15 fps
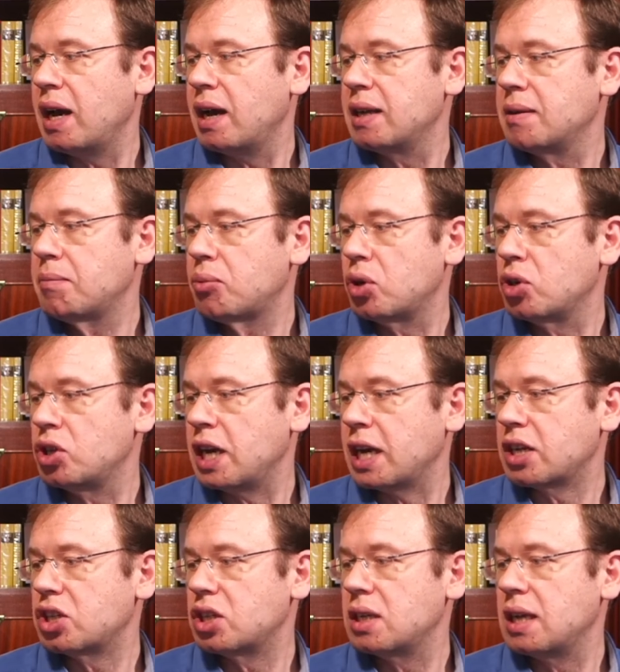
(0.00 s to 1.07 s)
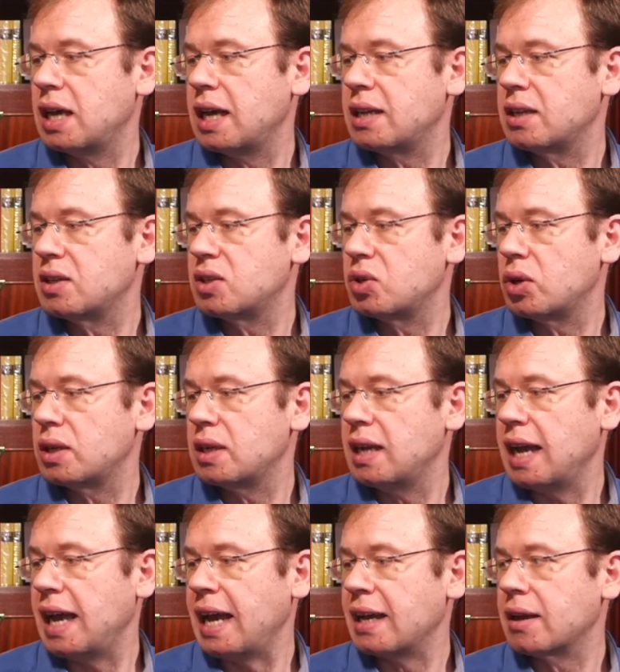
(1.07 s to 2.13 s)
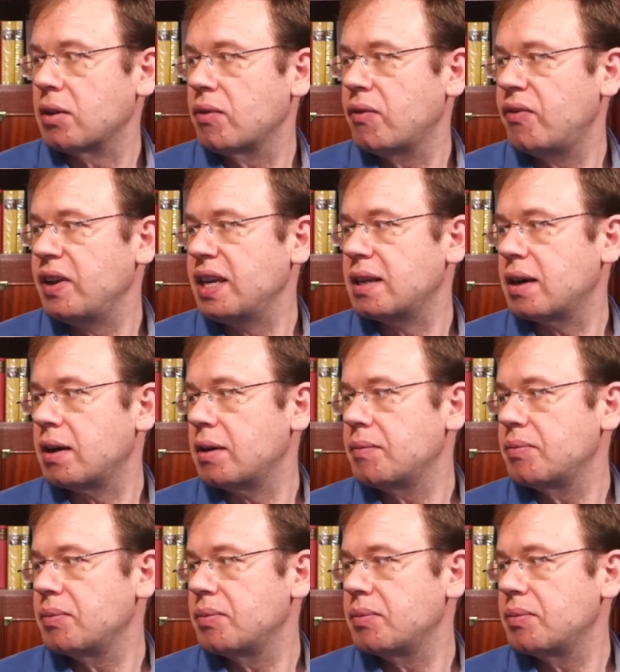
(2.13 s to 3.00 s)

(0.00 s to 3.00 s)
a projection at a certain angle theta,